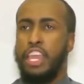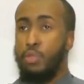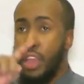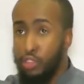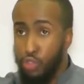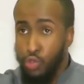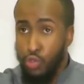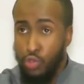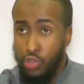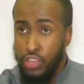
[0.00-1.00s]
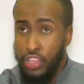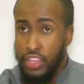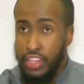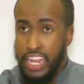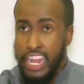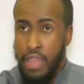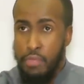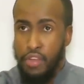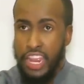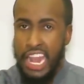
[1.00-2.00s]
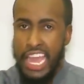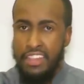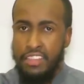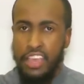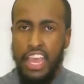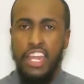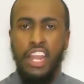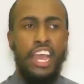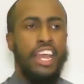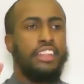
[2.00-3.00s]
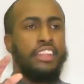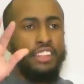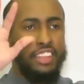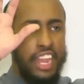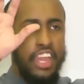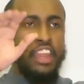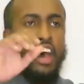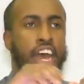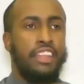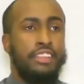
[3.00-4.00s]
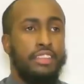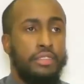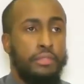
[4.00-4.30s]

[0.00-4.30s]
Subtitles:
He went to the neighboring lands and he learned the 10 qira'at.